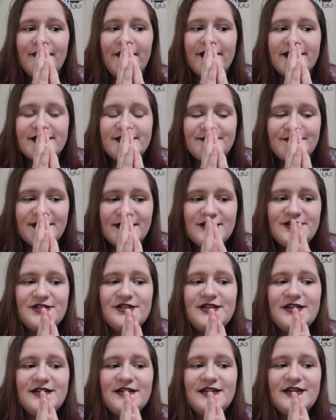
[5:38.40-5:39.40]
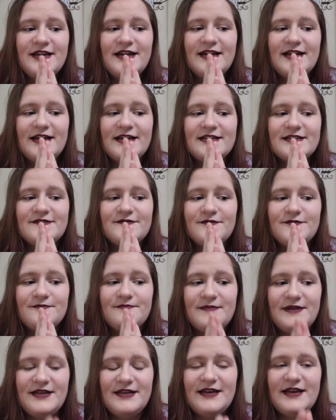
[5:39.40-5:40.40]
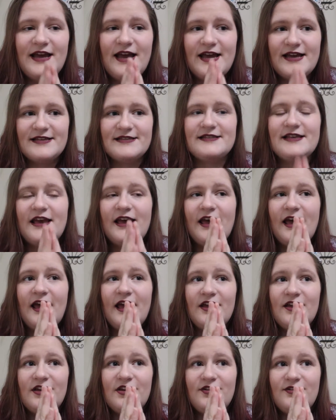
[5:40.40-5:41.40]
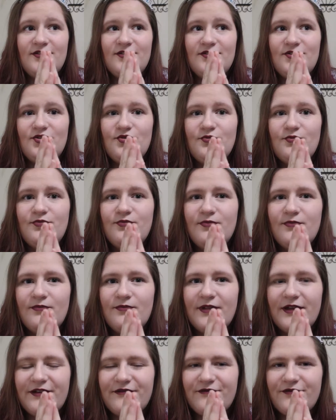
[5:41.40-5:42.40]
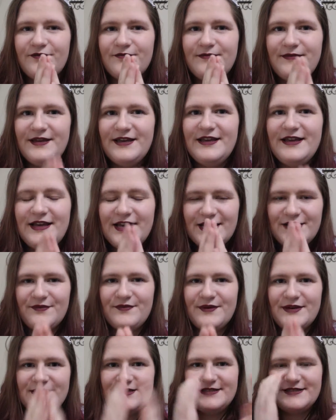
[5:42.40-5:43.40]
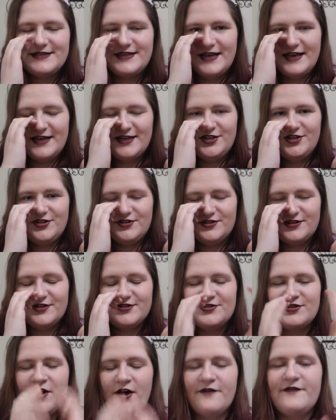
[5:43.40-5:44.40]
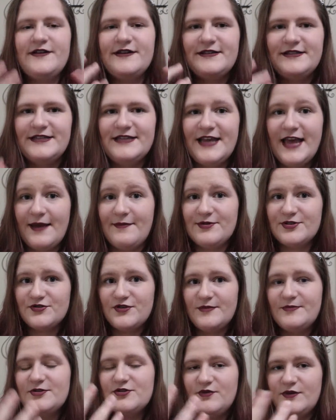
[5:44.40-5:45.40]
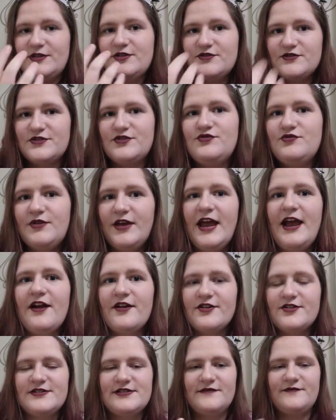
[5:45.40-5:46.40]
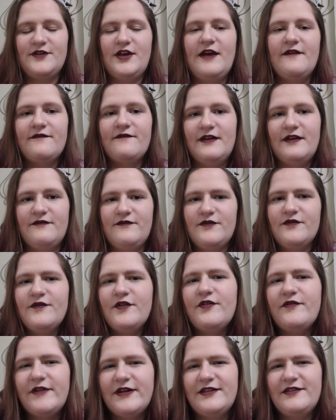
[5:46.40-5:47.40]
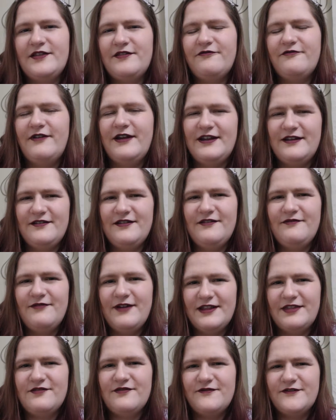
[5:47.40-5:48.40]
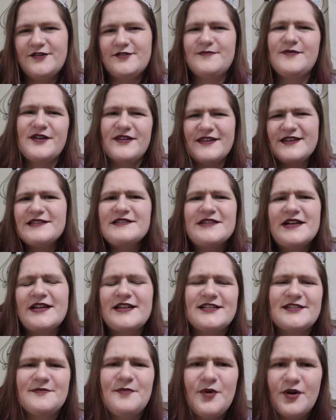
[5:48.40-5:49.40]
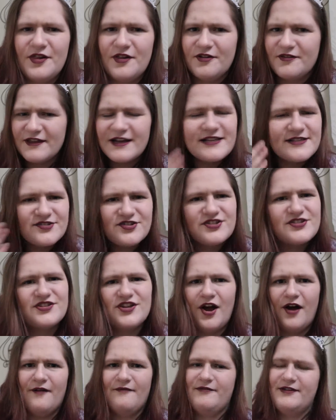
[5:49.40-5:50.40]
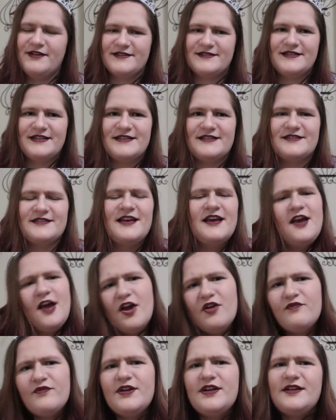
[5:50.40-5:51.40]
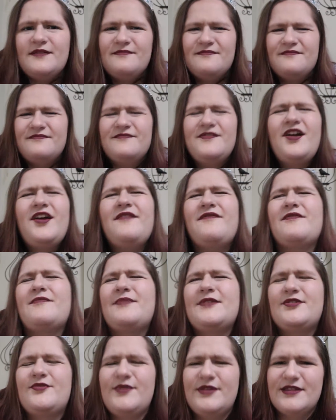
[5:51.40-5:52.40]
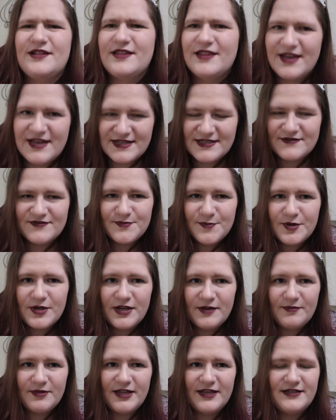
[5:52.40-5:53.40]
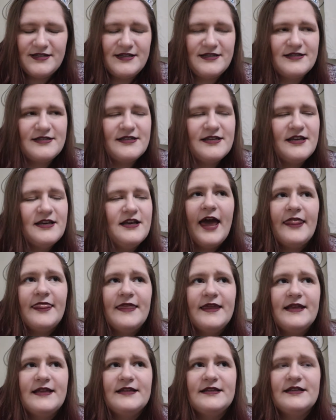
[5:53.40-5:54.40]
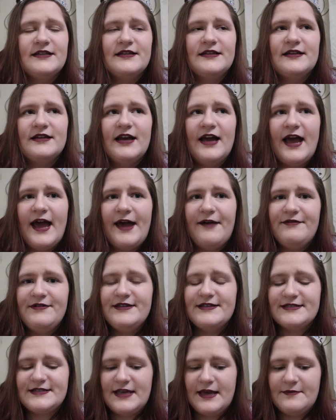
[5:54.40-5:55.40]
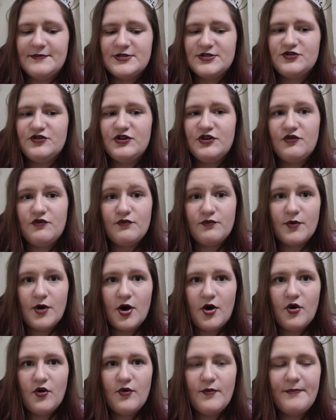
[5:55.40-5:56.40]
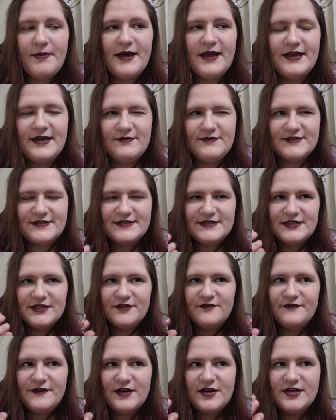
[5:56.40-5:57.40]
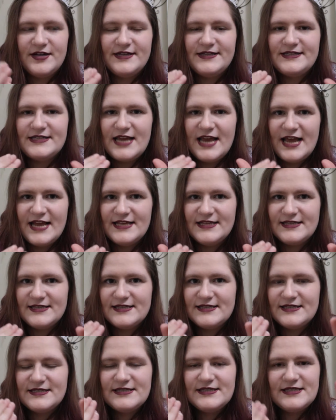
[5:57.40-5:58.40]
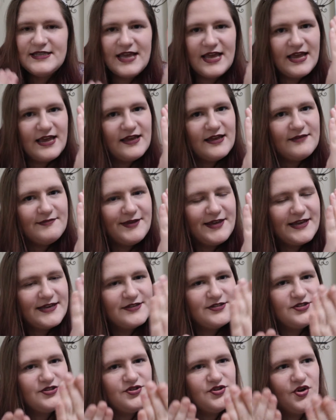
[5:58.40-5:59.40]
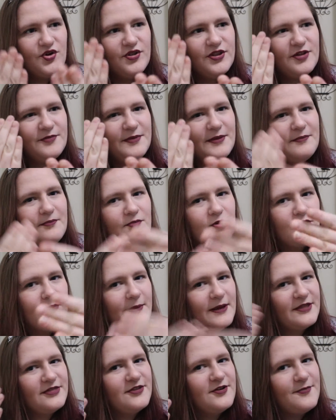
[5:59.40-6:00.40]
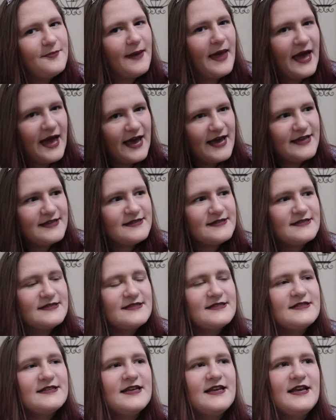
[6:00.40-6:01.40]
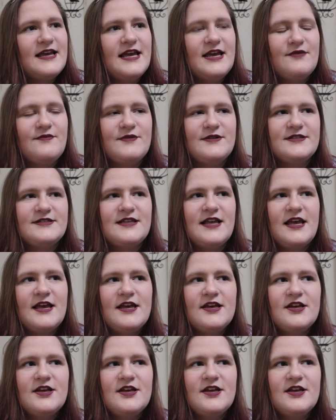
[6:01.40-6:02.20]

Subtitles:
as much as for me as you, like, for me it was, there's obviously chemistry between those two characters. If you've already read the first book, that's not a spoiler, that's just obvious. That's reading, not even between the lines, it was pretty blatant. And then having this chemistry grow, but it was still a very tense thing because you know a little bit more about their pasts. It was